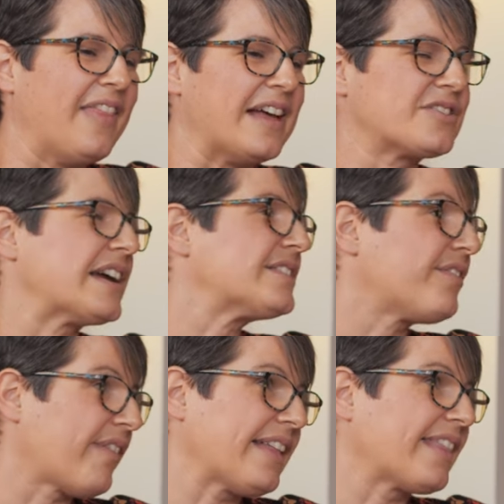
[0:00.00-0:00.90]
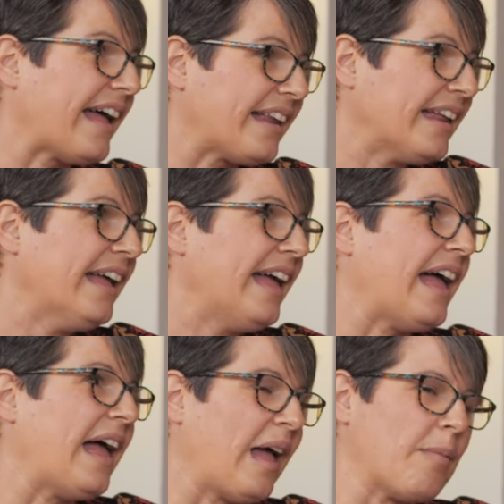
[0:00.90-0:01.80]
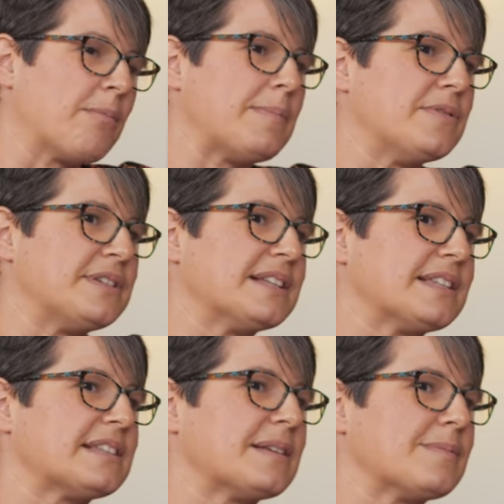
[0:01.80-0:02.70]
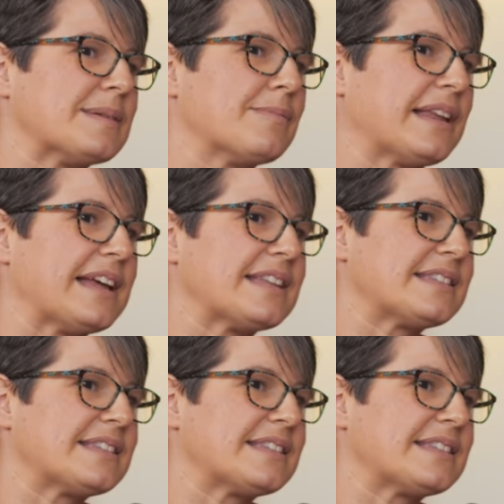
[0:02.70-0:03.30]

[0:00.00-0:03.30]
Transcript: and then trying to fight that mm. um, by putting systems in place.